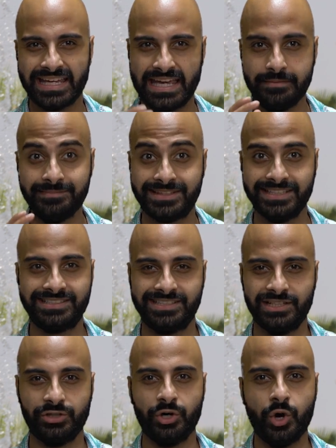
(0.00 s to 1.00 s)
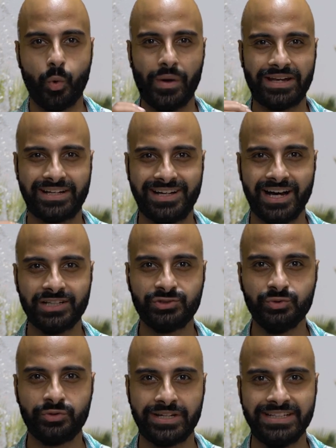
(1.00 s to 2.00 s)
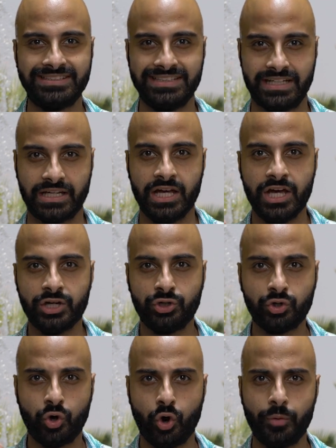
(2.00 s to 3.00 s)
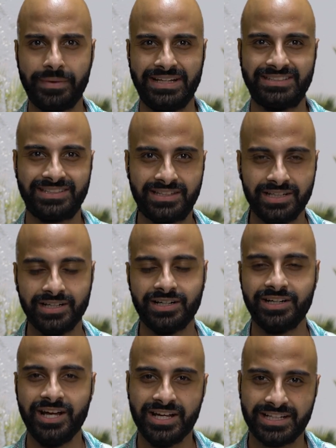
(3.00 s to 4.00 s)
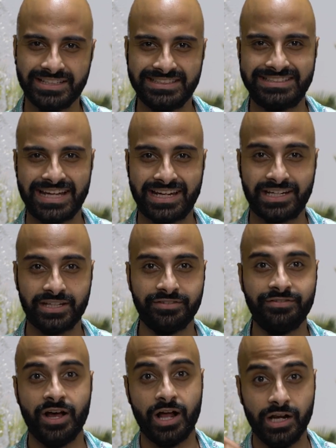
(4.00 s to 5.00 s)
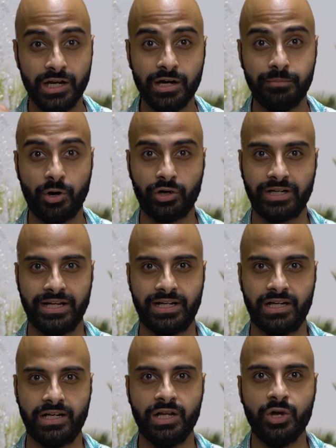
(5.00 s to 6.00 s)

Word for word: came this year when Gazoo Racing took home its third consecutive Le Mans title